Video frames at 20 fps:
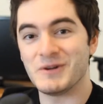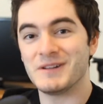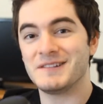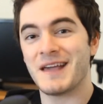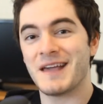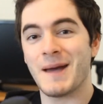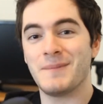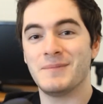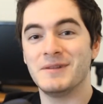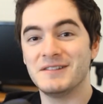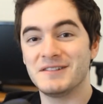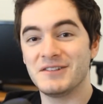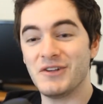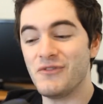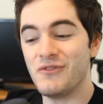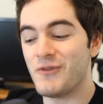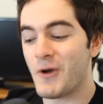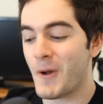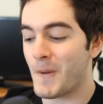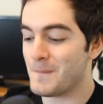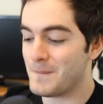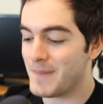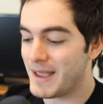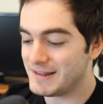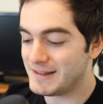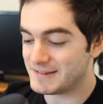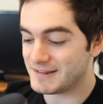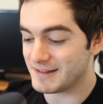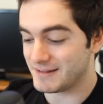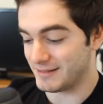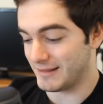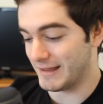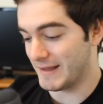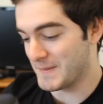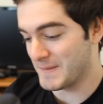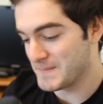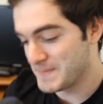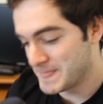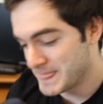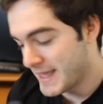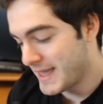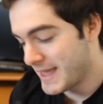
what's happened so far, basically